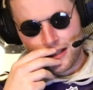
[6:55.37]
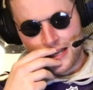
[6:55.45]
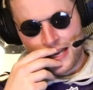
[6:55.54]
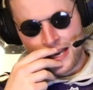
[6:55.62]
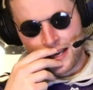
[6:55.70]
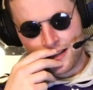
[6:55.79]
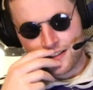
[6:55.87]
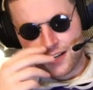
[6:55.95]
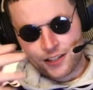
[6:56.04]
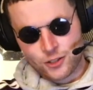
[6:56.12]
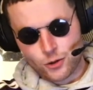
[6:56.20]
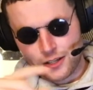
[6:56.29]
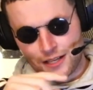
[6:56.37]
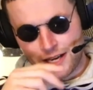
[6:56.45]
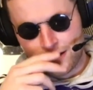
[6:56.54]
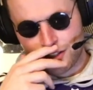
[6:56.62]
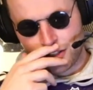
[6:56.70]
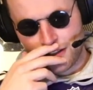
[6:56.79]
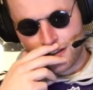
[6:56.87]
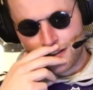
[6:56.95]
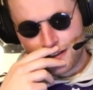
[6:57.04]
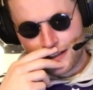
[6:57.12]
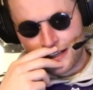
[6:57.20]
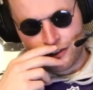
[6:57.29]
And I saw it last year,
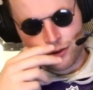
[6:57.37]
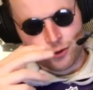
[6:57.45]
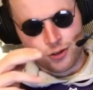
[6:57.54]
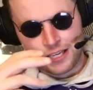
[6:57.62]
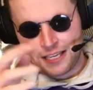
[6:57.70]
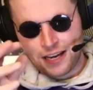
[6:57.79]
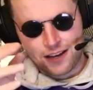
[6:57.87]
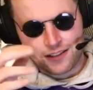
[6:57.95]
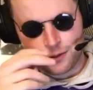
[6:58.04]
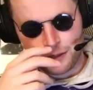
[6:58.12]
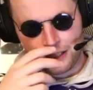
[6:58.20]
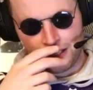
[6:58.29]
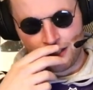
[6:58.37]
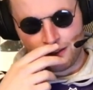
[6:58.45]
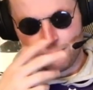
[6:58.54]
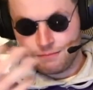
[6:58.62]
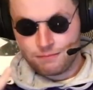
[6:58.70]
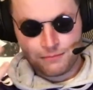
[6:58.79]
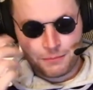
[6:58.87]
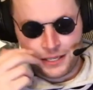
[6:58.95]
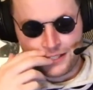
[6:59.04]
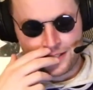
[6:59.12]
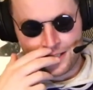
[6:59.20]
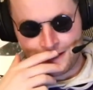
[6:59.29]
and I thought, he can't do it again, but
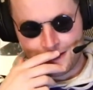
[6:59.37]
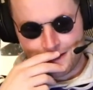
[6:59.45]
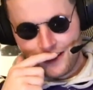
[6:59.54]
he did.